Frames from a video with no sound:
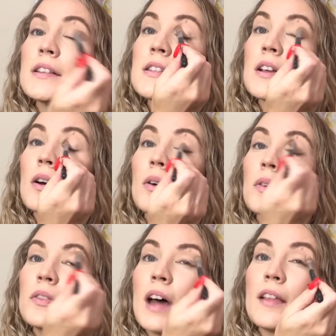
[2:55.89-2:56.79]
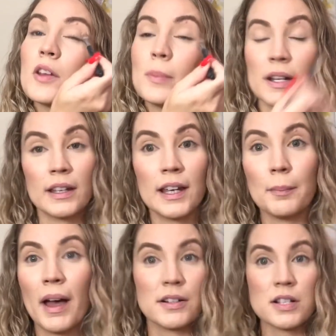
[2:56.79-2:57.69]
so that little bit of
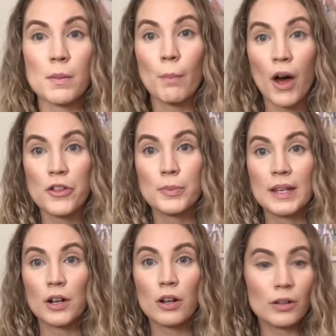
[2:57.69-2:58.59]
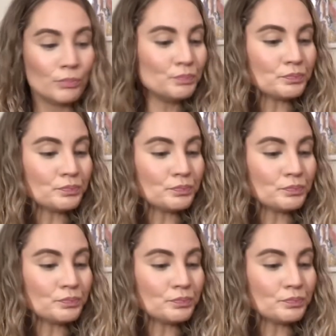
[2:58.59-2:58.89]
kickback doesn't bother me at all.